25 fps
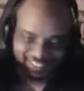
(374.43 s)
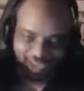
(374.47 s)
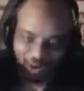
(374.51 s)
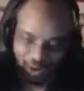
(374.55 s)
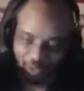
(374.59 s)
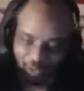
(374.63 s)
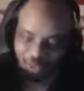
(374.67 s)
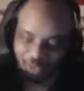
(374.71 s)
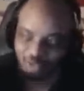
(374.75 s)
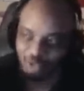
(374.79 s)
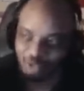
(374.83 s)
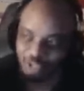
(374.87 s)
Like,
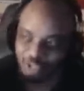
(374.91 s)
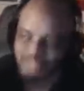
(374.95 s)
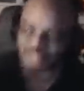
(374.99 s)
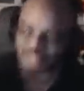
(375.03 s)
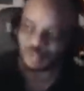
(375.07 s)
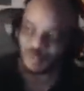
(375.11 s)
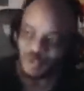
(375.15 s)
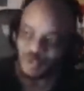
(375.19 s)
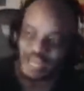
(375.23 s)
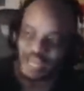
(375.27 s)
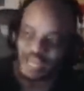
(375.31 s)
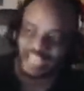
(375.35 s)
how
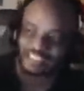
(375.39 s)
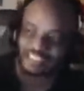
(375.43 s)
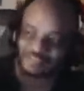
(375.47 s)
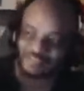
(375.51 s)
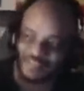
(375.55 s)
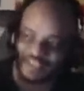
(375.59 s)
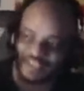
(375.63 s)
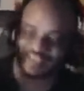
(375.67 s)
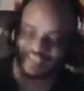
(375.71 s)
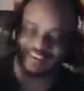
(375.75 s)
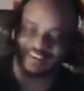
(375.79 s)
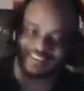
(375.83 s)
close are you in
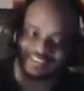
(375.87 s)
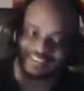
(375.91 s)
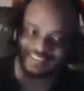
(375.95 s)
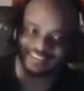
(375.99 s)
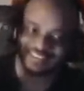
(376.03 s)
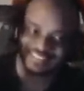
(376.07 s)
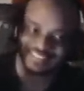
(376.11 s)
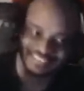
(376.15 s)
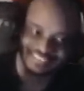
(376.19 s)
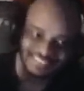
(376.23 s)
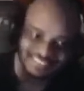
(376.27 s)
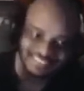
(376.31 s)

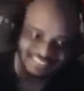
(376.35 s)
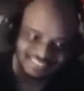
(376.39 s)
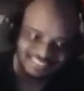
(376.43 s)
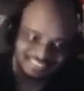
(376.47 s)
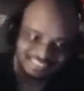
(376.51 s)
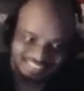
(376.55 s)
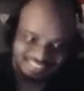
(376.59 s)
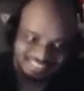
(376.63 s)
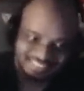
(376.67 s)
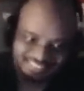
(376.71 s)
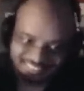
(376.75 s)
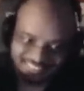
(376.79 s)
Esfand? Wait, what are
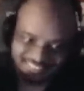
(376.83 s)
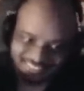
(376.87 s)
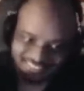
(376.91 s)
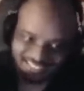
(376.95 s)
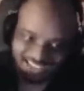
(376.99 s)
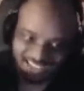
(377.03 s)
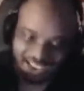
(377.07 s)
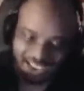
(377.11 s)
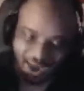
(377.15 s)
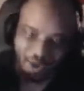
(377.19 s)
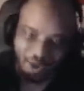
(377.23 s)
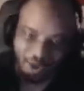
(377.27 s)
you talking
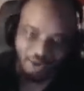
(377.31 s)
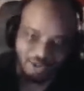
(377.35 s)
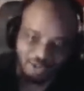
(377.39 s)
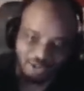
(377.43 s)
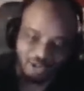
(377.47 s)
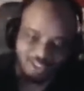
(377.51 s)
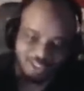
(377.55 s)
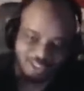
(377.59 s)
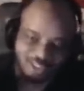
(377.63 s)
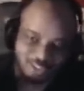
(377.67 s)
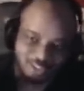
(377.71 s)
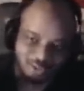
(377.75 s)
about? How
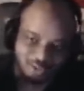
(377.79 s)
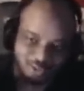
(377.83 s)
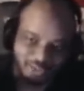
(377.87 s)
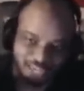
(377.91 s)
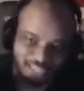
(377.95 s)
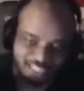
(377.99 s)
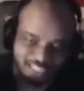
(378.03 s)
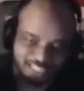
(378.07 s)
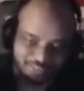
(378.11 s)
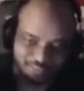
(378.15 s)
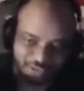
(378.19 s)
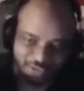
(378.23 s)
close are you
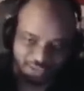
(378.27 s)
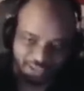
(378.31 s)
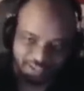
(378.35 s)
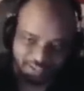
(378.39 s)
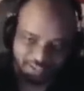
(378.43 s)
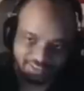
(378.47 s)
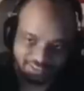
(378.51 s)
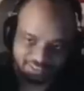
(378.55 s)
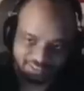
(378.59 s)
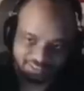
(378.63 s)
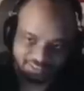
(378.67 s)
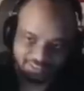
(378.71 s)
in
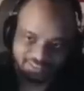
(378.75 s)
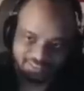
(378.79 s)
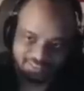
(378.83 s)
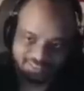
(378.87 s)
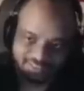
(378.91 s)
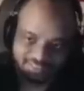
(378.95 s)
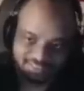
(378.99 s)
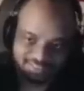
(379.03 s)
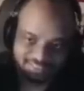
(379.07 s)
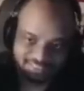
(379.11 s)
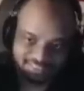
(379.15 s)
Esfand? Dude, we uh,